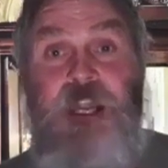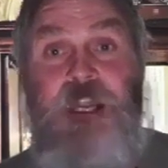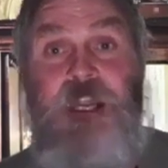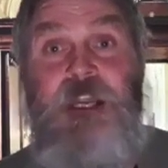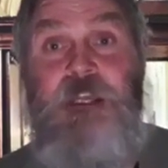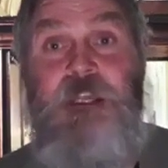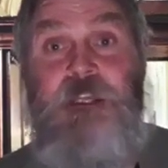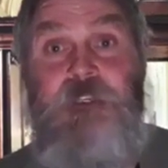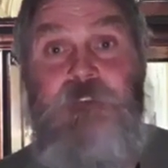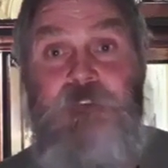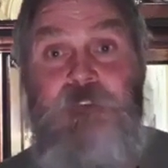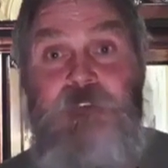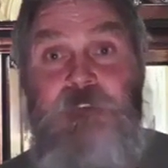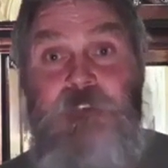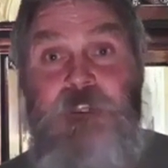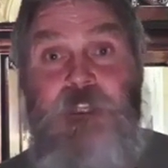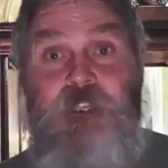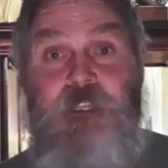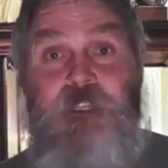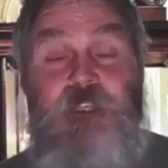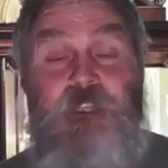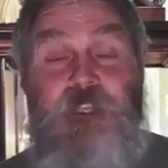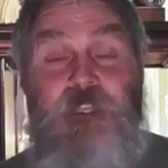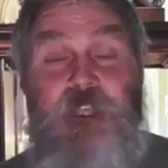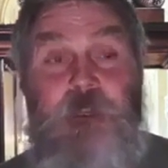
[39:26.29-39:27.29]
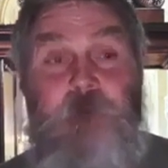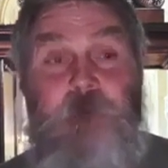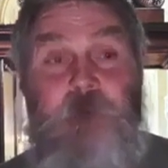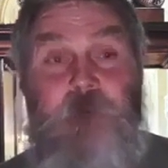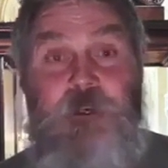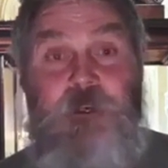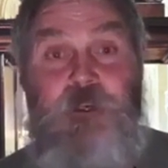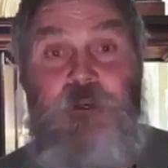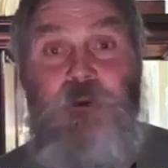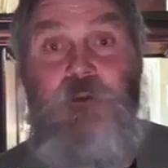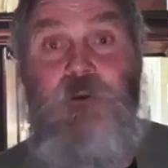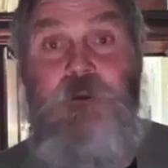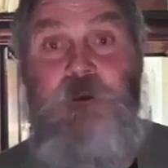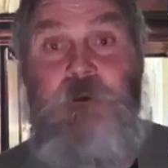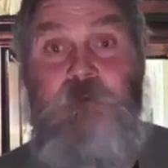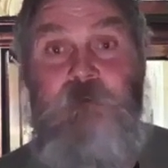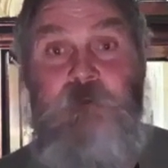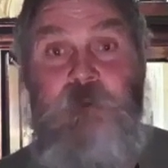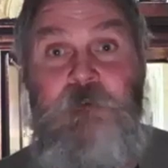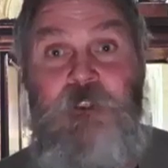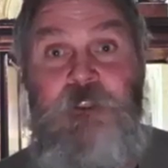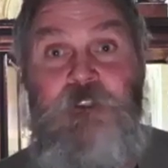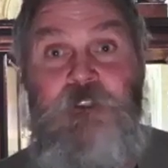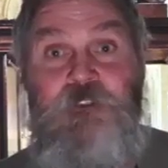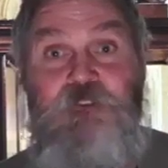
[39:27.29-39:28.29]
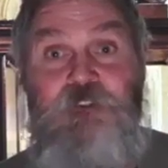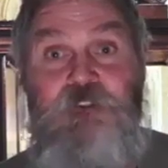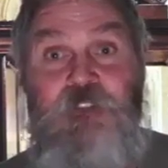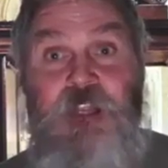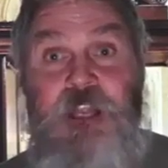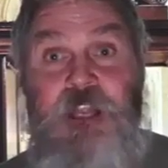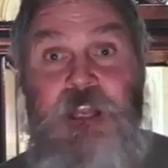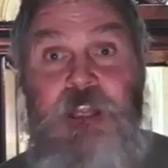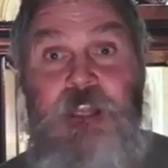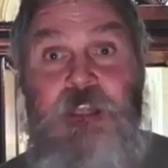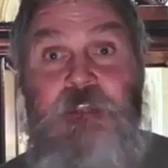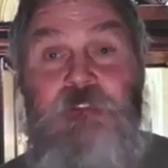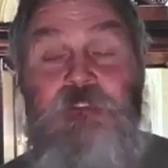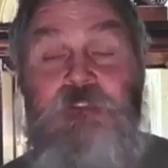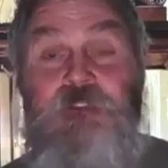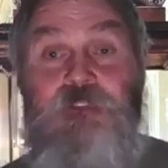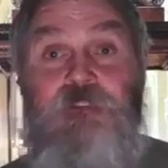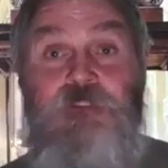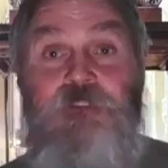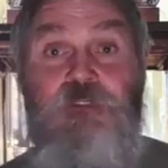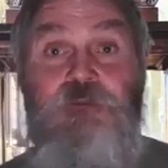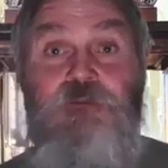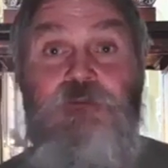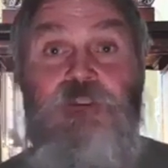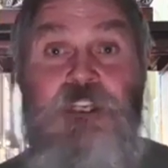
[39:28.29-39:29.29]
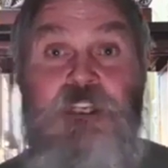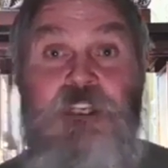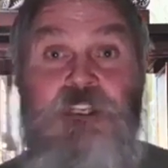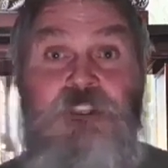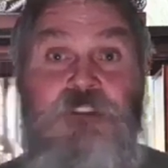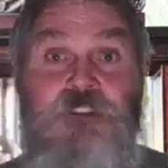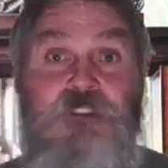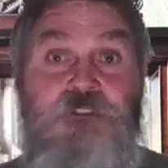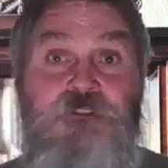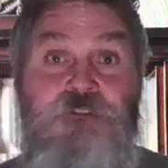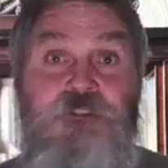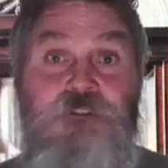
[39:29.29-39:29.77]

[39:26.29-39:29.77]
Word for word: Their task. the, I'm anointed for these tasks,